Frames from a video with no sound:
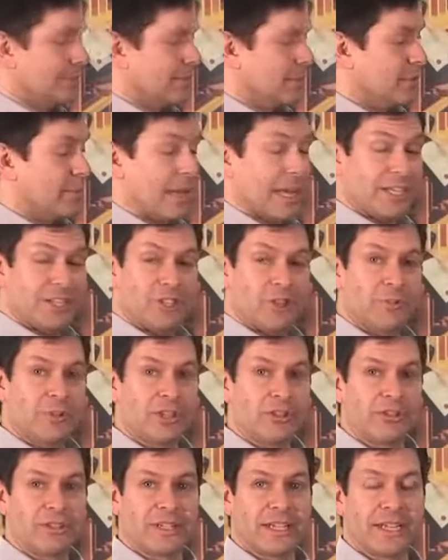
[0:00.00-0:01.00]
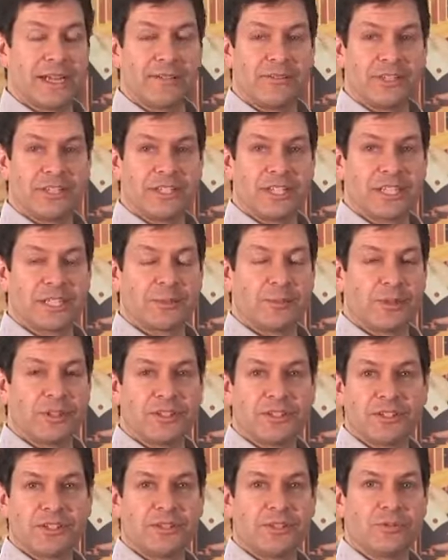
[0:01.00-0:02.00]
The pad should be looked at every 6
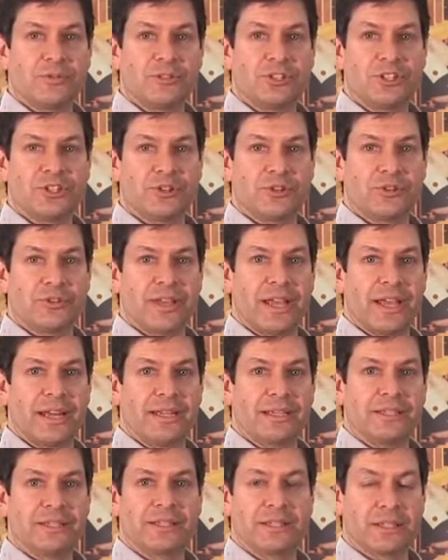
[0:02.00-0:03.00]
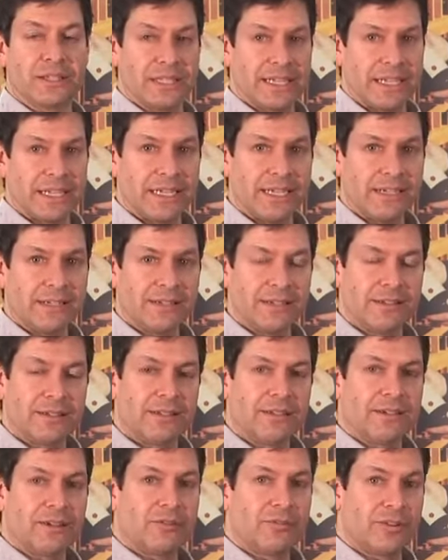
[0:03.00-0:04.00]
months to ensure that it is clean,
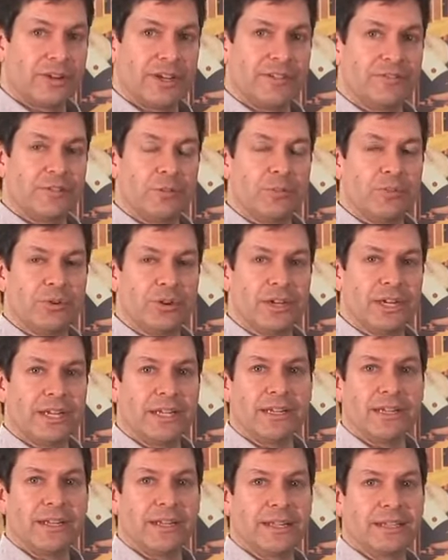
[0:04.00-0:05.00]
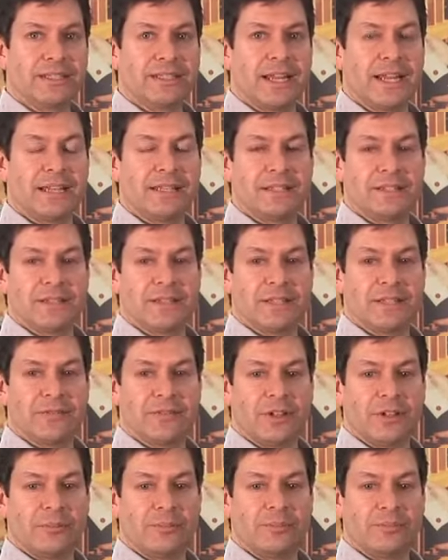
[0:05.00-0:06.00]
free of debris, and has not
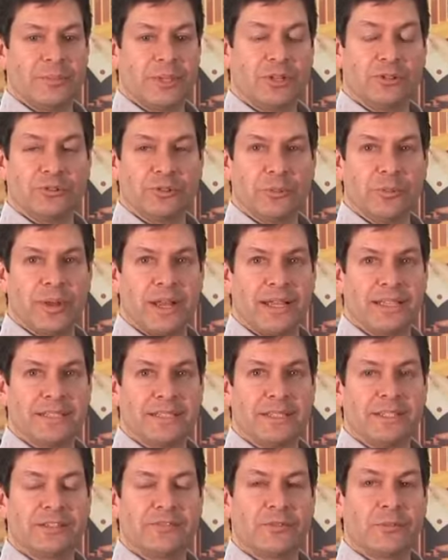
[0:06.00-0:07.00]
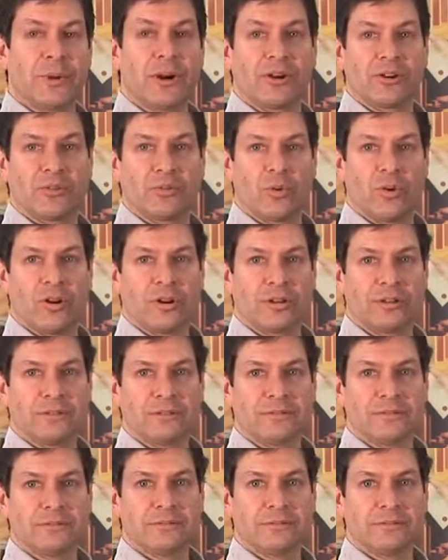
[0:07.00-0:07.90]
developed mineral deposits from hard water.